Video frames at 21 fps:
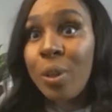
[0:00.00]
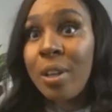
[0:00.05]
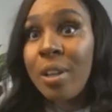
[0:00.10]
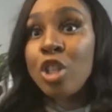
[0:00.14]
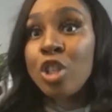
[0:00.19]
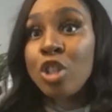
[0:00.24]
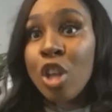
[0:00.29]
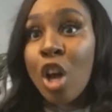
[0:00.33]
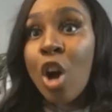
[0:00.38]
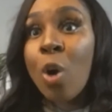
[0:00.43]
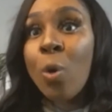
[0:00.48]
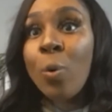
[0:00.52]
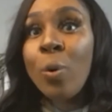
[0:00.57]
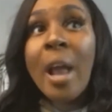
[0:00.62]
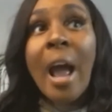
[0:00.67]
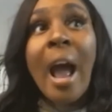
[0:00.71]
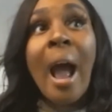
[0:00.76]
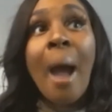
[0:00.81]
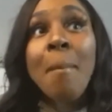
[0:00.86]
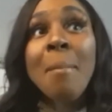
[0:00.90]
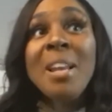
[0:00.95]
So
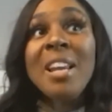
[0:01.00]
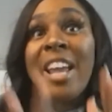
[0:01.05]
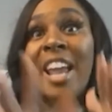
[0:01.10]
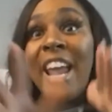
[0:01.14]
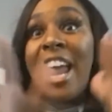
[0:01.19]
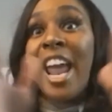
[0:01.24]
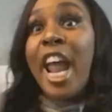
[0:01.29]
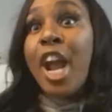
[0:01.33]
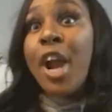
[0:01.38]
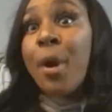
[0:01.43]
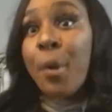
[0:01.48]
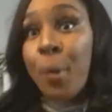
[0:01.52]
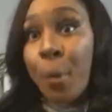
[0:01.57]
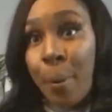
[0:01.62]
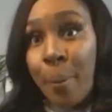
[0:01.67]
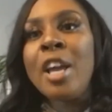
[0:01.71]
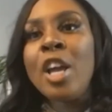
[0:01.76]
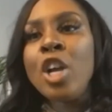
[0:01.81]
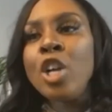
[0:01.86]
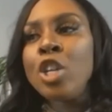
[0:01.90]
I'm in a harem.